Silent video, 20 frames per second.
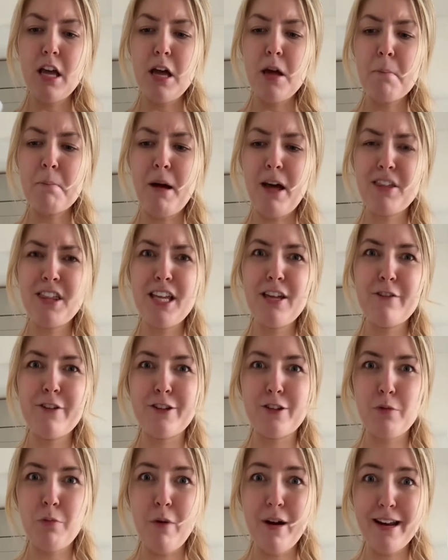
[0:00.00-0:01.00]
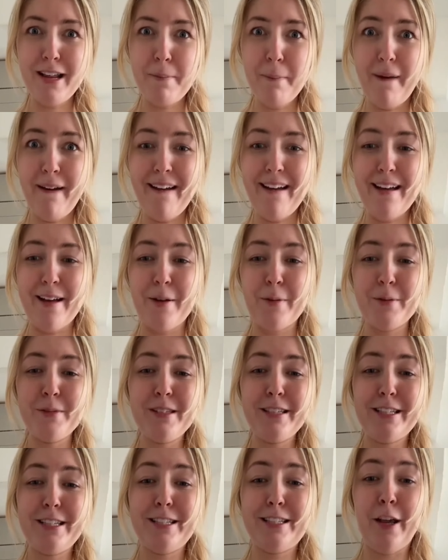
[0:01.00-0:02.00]
But I think for £20, it's
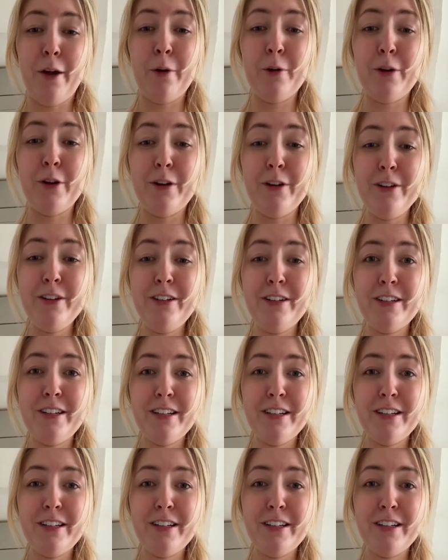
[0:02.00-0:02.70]
so good.